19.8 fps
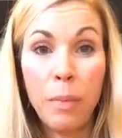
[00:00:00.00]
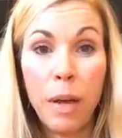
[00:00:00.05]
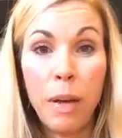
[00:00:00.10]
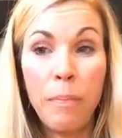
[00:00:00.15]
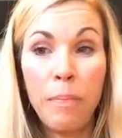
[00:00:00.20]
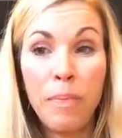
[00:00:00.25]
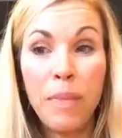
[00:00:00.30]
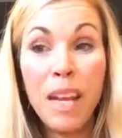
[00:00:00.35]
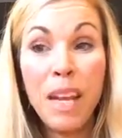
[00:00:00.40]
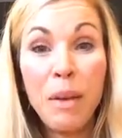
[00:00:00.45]

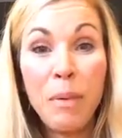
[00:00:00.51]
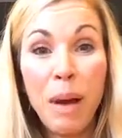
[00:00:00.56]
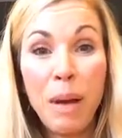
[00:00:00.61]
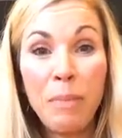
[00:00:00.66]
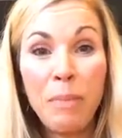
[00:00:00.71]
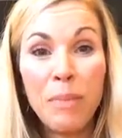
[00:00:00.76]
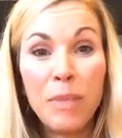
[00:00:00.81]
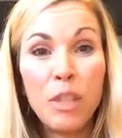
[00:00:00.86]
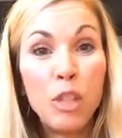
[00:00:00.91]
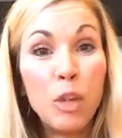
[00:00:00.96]
But anyway,
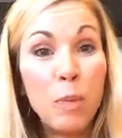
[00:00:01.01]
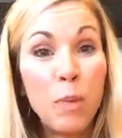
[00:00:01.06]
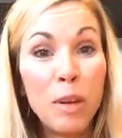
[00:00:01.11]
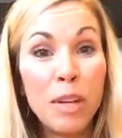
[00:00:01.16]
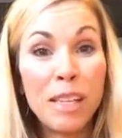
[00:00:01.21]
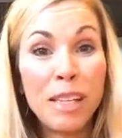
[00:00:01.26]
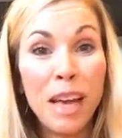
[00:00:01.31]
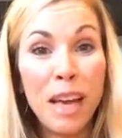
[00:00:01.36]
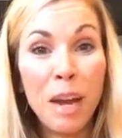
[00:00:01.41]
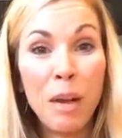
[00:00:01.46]
super
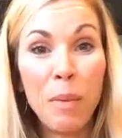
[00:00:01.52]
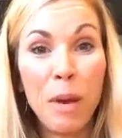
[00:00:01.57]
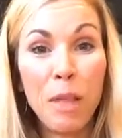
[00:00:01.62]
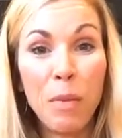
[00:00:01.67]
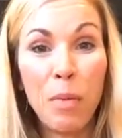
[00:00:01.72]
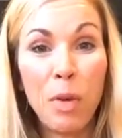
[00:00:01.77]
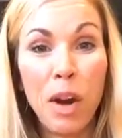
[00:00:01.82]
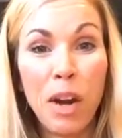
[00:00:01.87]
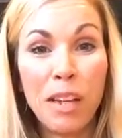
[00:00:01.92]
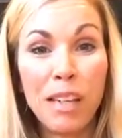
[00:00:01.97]
excited about the
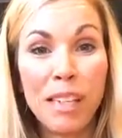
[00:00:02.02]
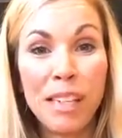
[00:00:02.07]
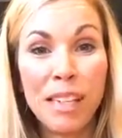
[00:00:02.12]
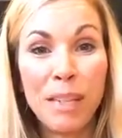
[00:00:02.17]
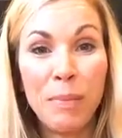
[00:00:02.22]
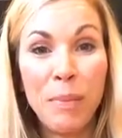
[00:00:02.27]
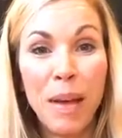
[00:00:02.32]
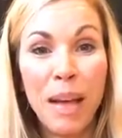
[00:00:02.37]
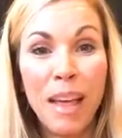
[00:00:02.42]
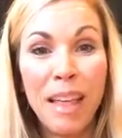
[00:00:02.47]
products
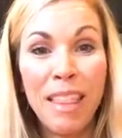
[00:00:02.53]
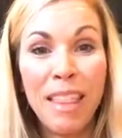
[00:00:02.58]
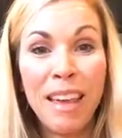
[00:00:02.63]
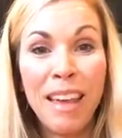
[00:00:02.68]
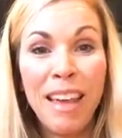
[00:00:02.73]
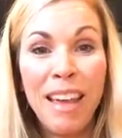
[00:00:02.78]
this month,